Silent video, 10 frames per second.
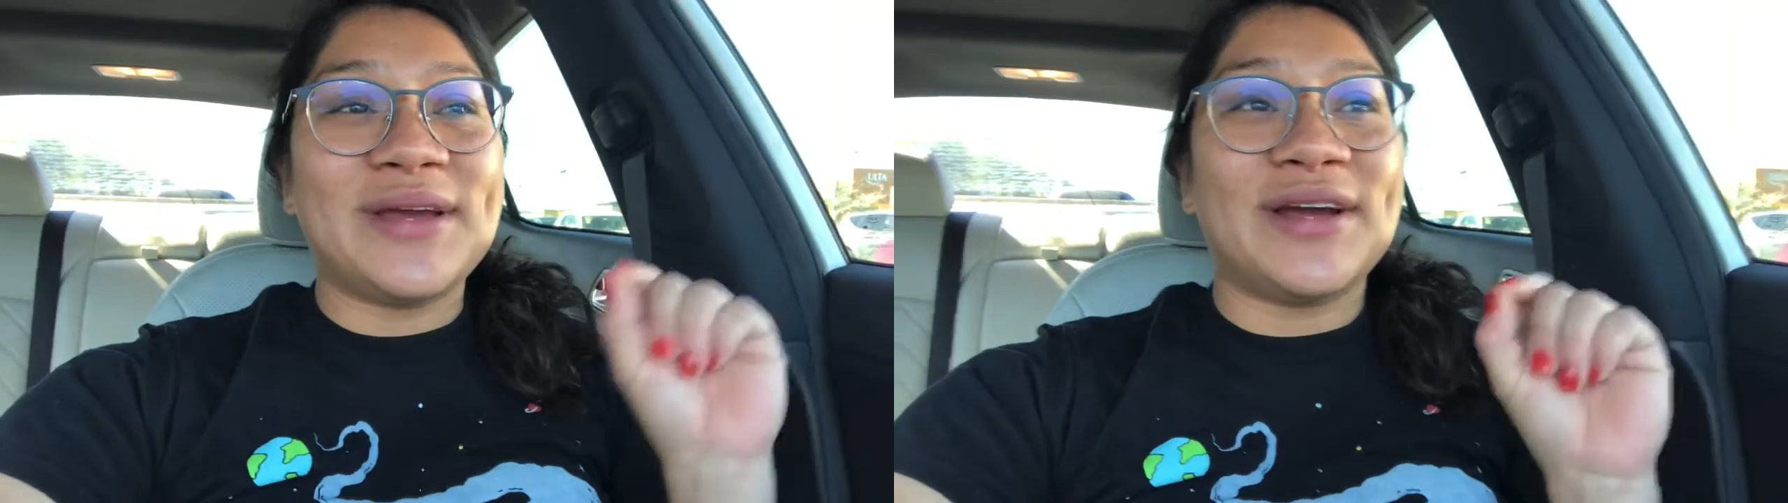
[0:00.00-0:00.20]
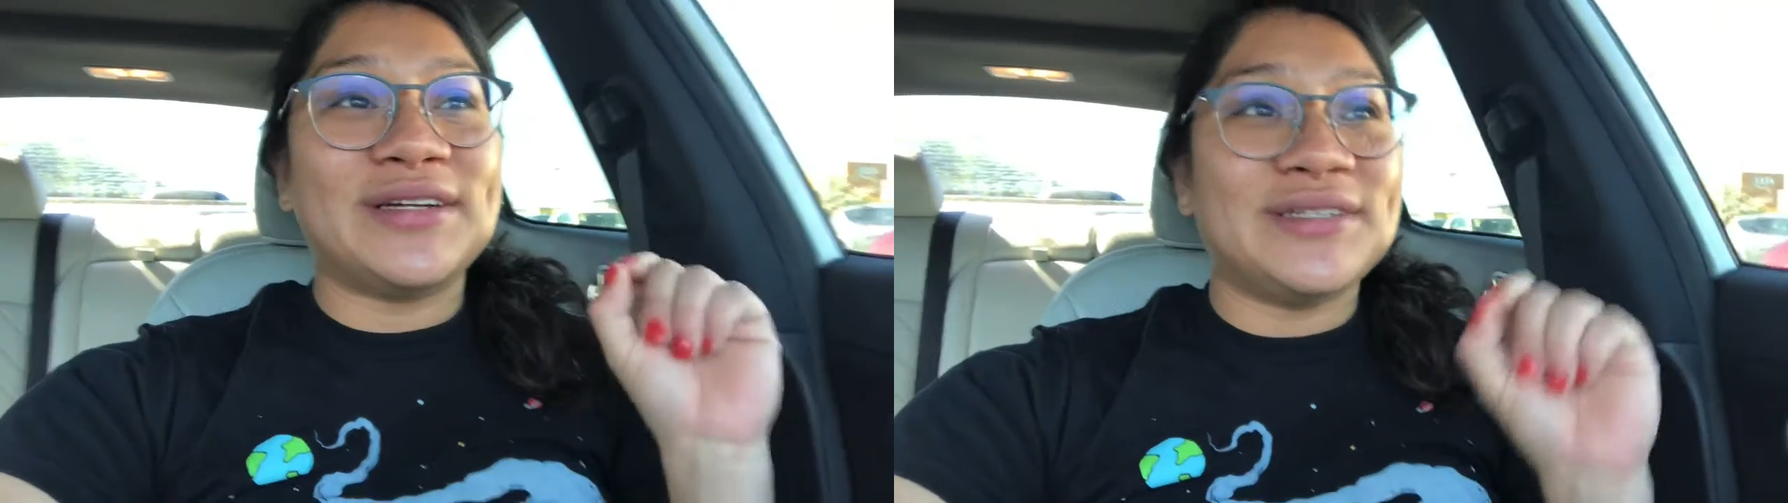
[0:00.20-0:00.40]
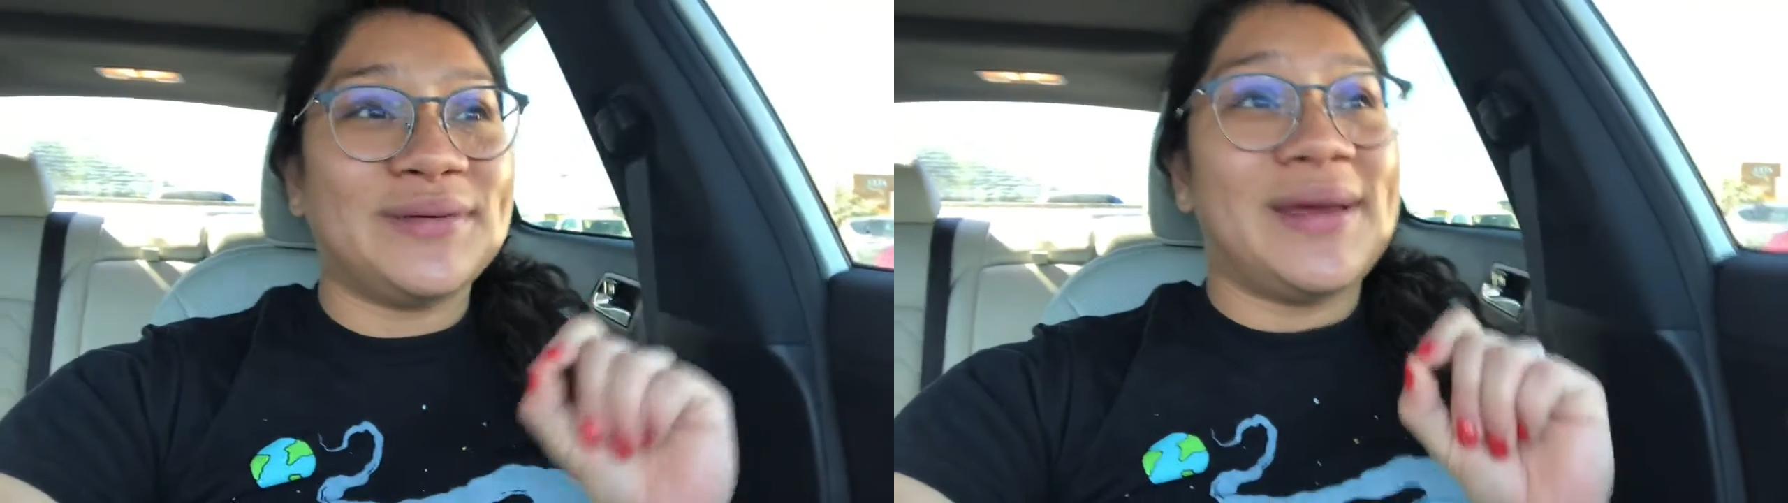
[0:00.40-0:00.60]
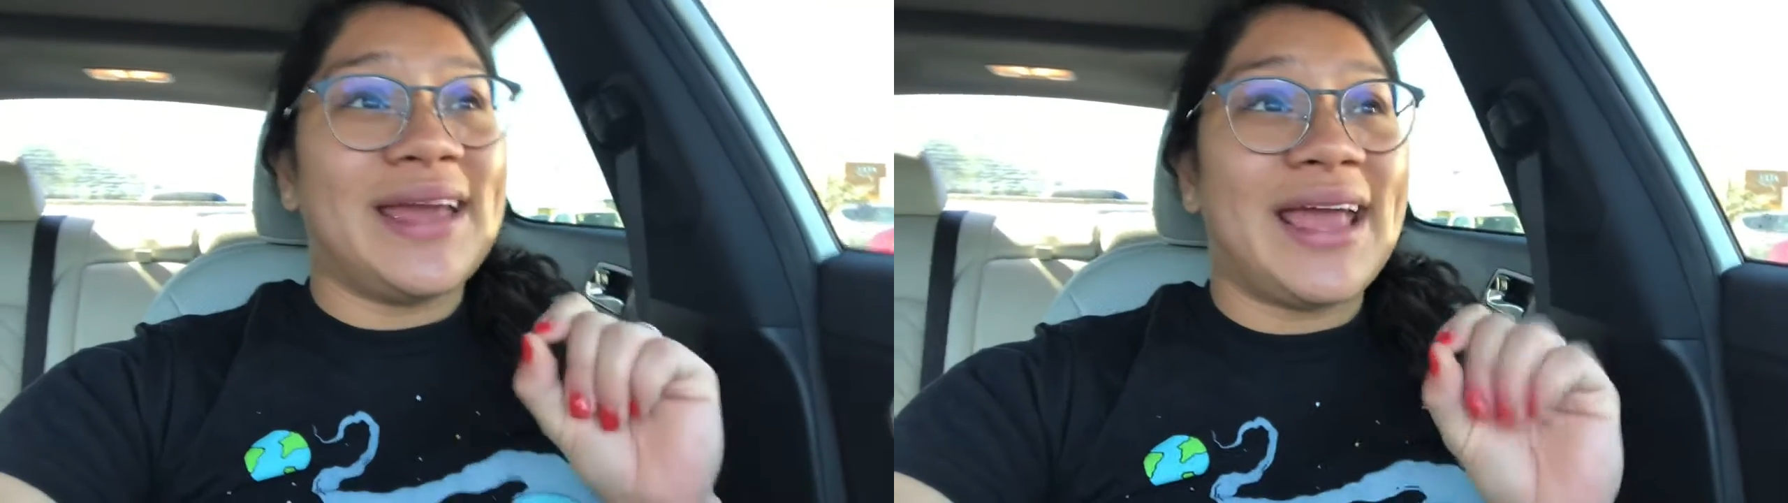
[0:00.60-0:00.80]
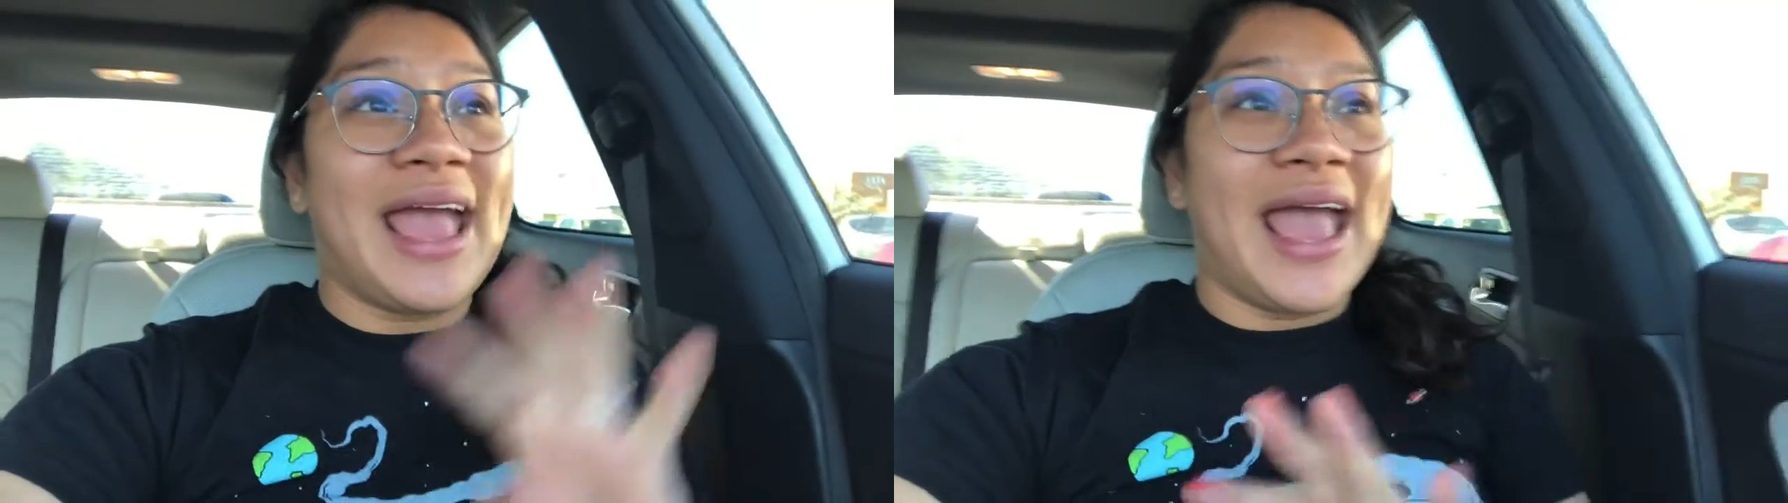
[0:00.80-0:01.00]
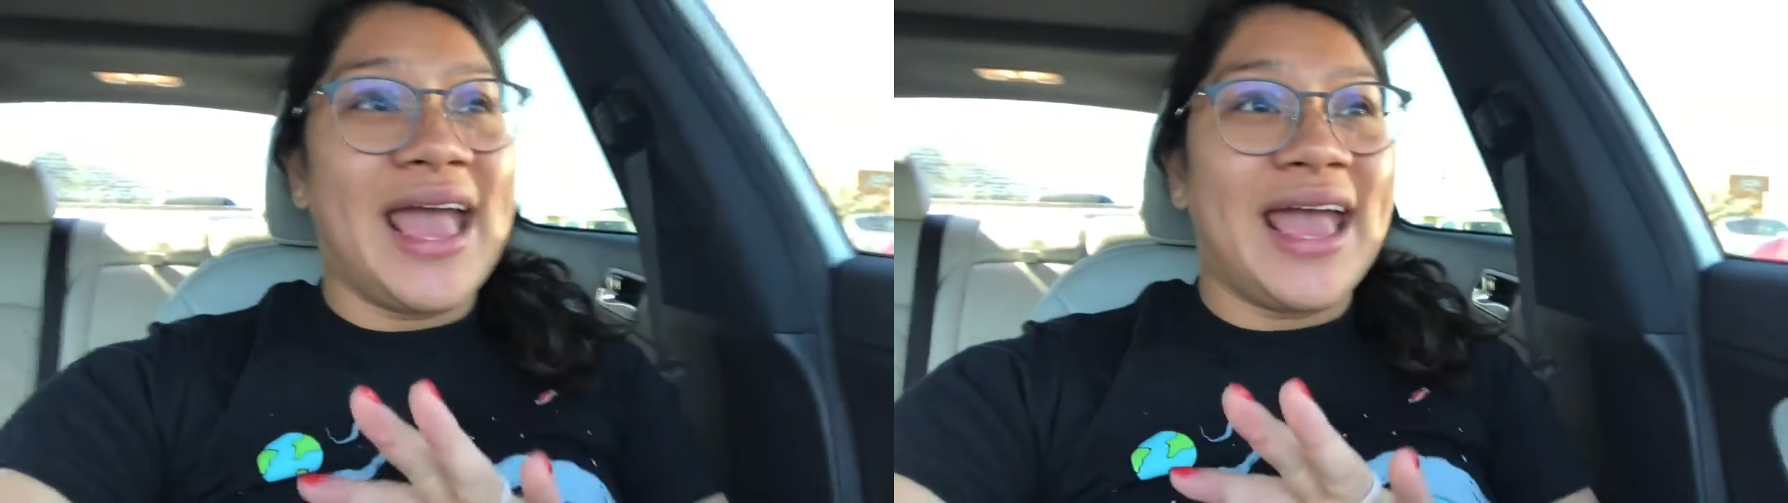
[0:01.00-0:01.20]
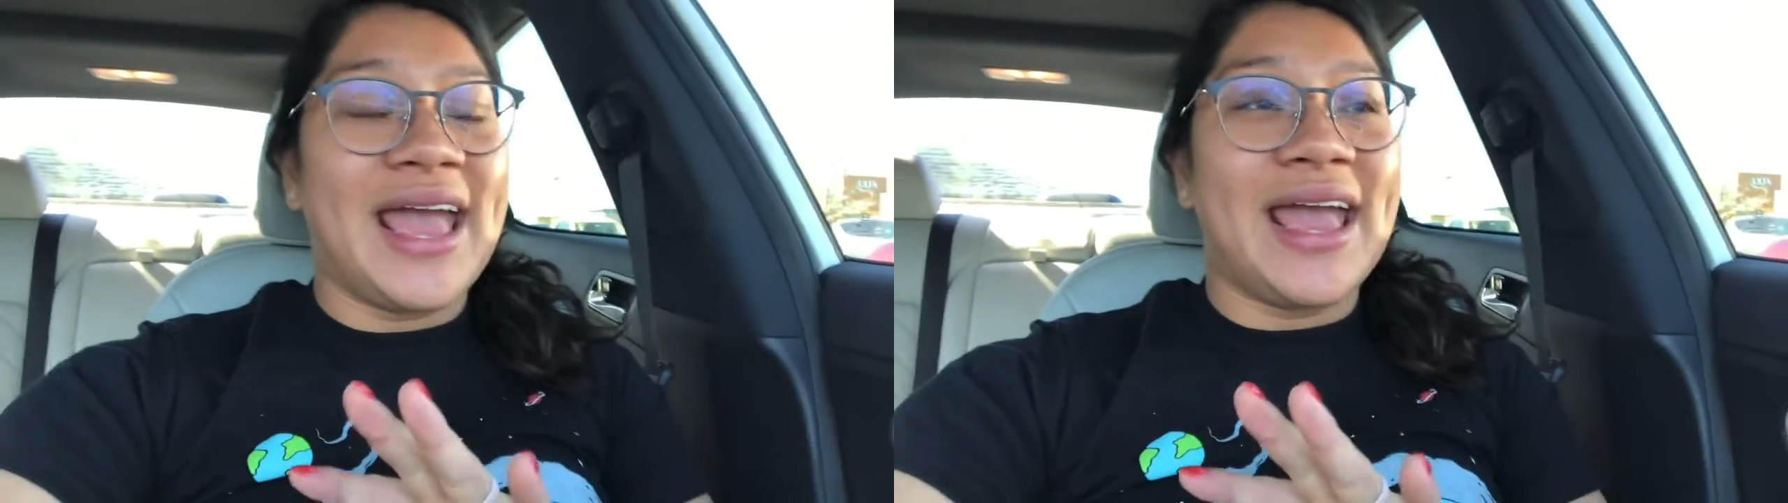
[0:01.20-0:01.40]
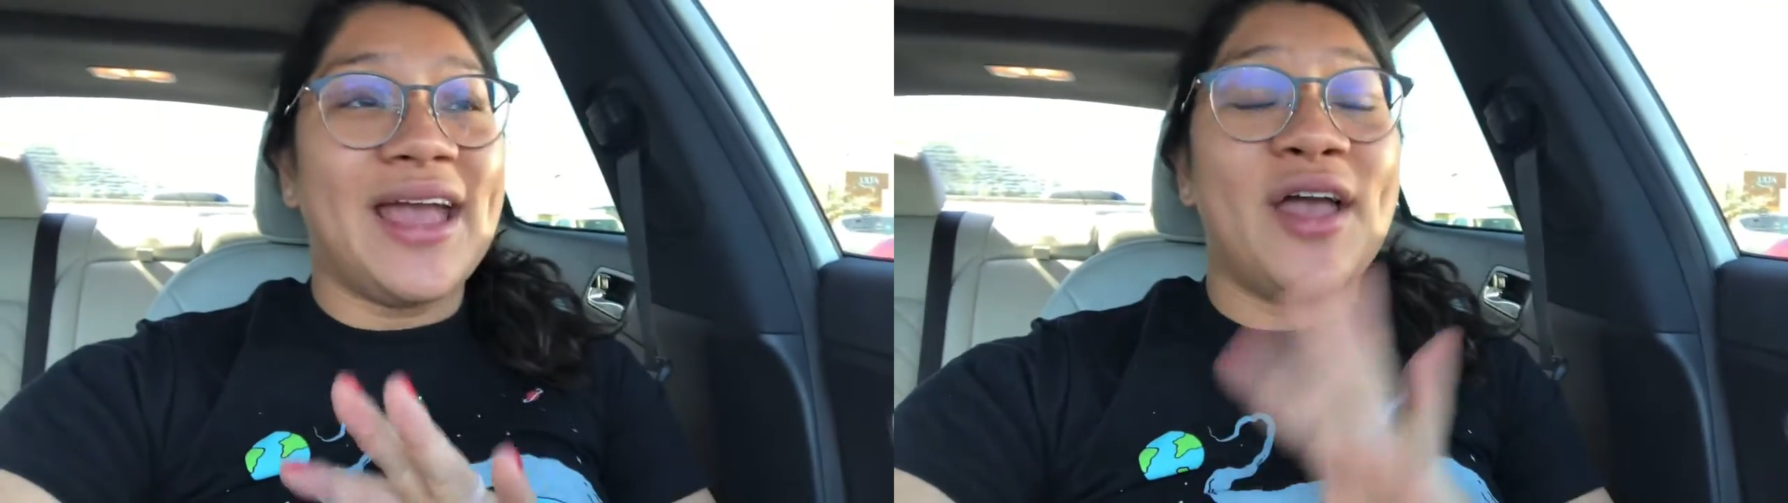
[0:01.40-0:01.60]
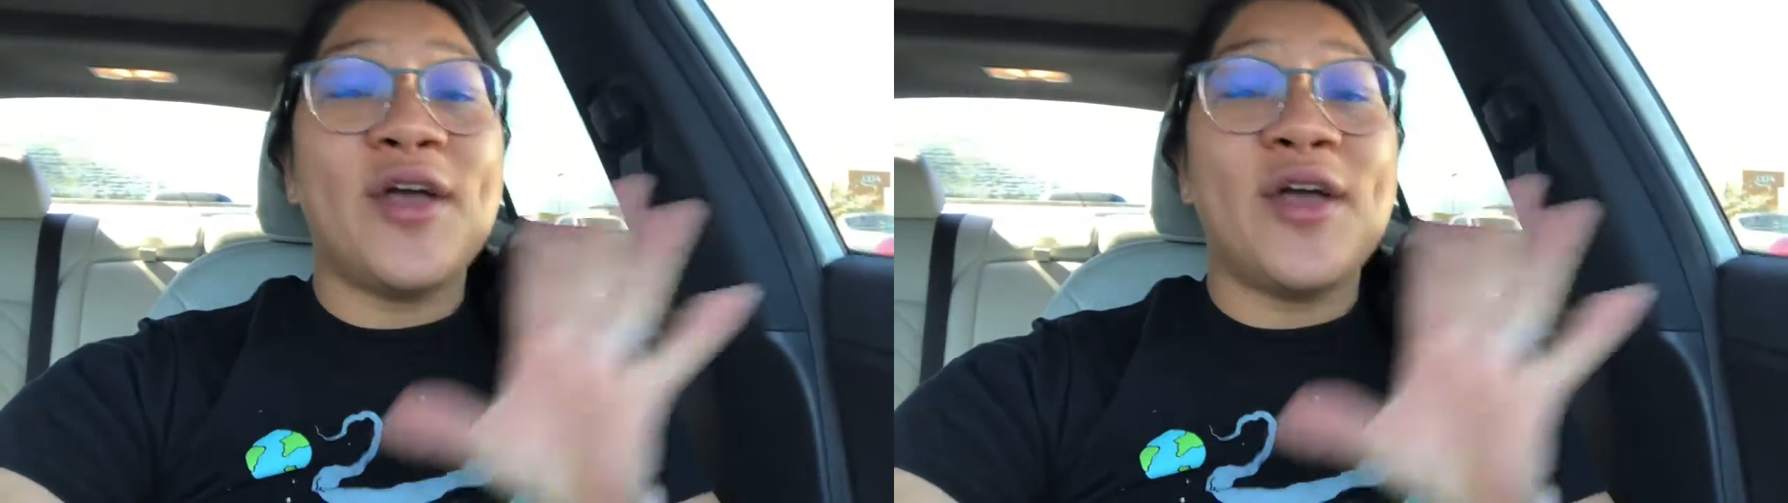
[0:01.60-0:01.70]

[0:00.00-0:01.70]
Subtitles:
are doing a